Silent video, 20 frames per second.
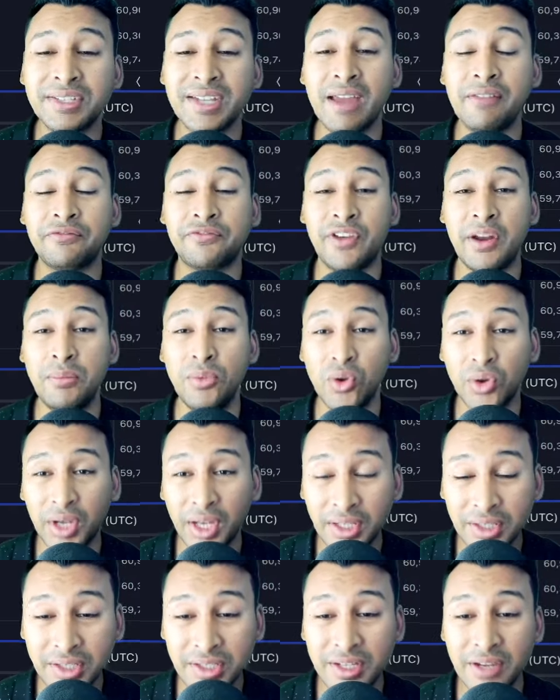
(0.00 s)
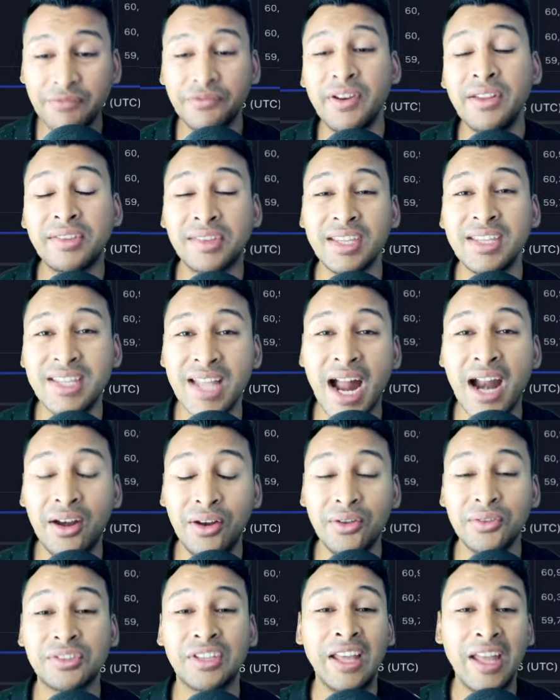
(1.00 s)
time frame, looking into different
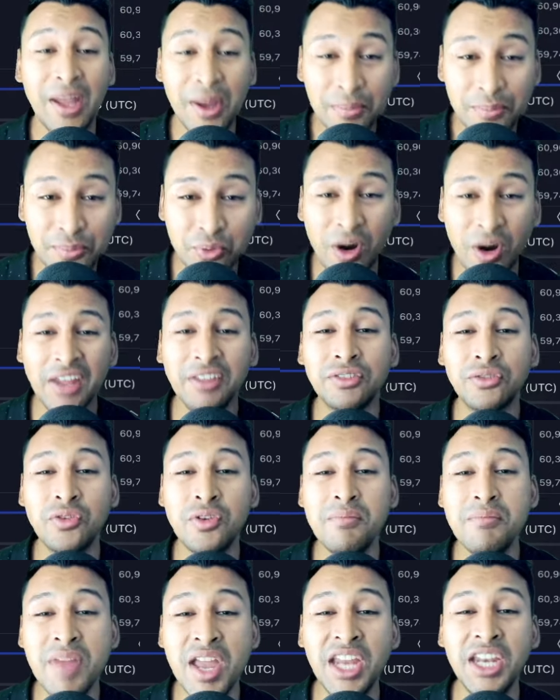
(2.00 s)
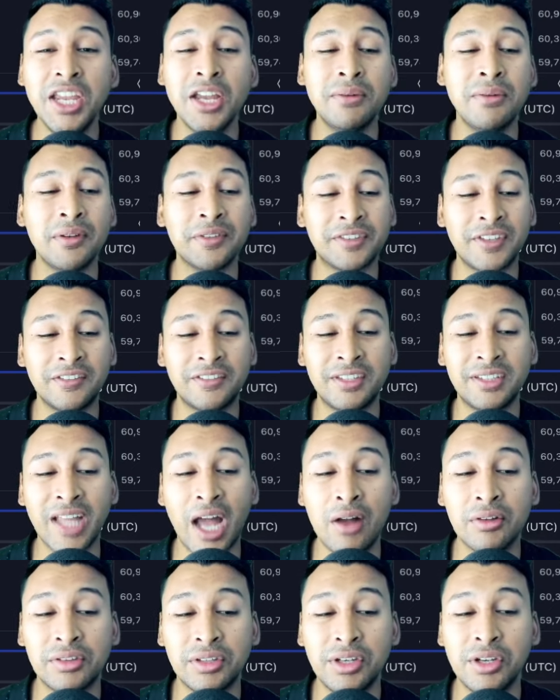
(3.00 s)
scenarios, price remaining above
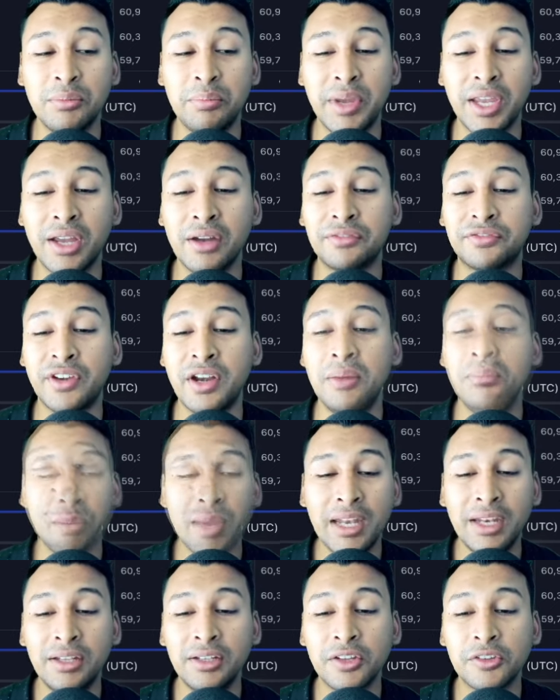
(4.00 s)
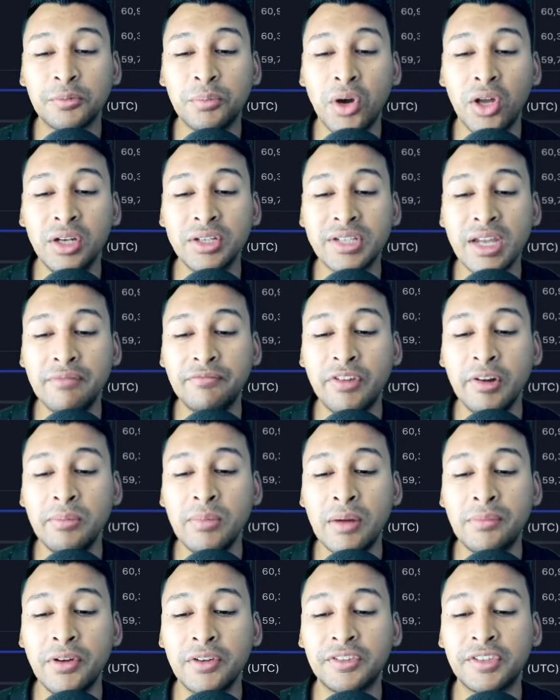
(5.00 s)
60,000 in a bigger frame and in a smaller time frame
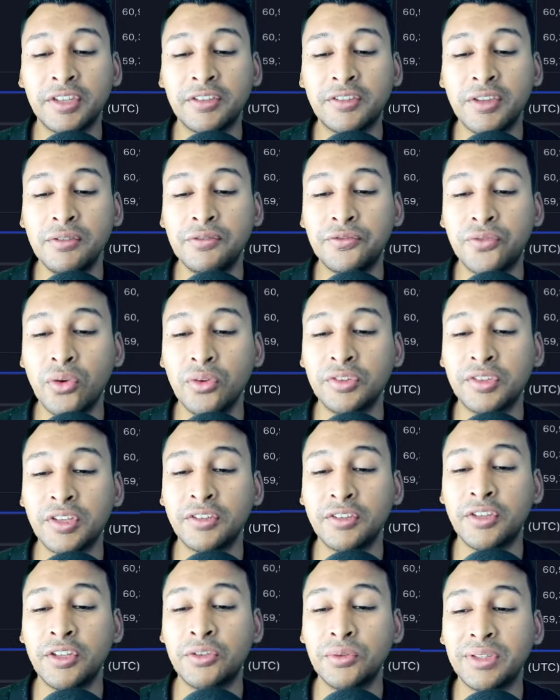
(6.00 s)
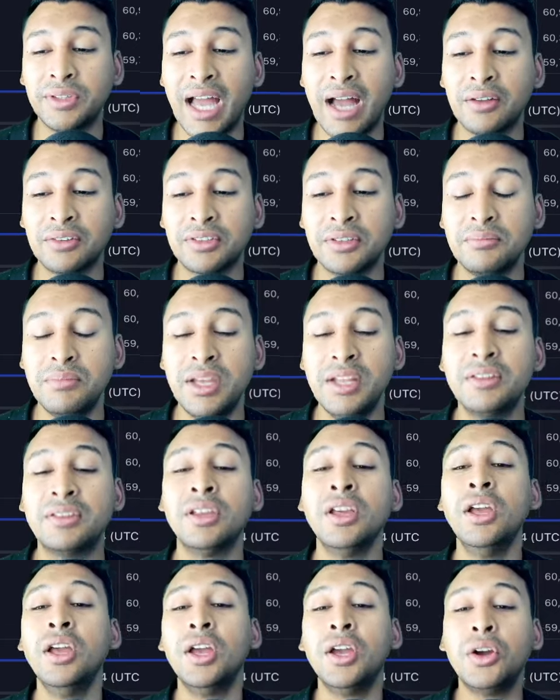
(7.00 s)
above 64,000-62,000 means
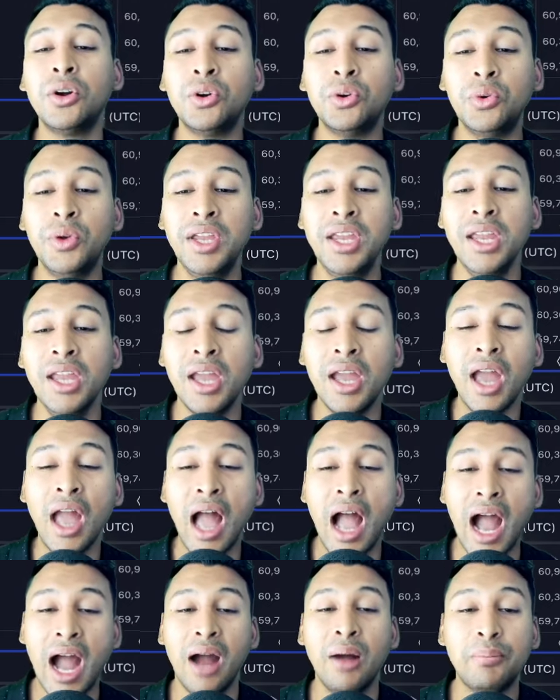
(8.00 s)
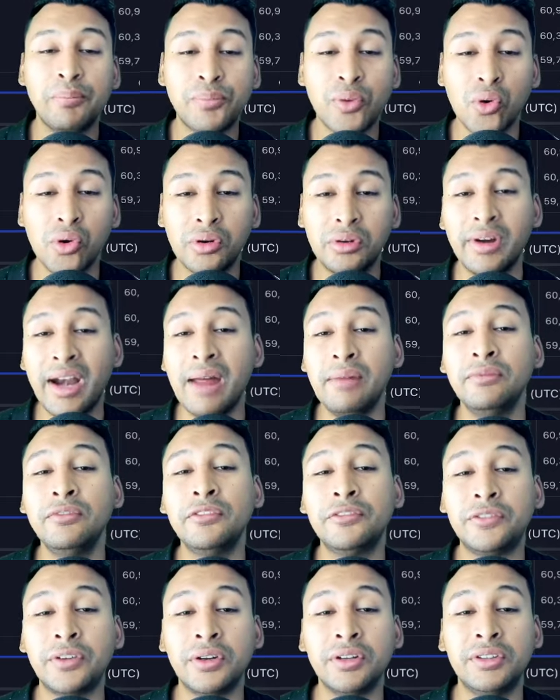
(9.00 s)
we are programmed
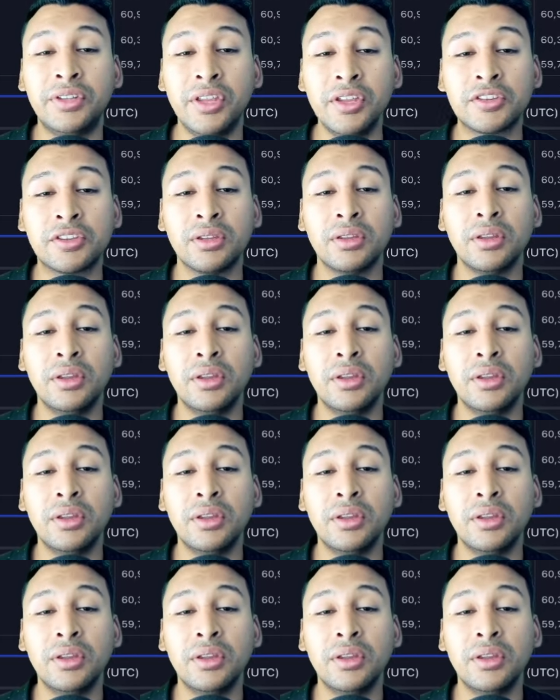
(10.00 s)
for this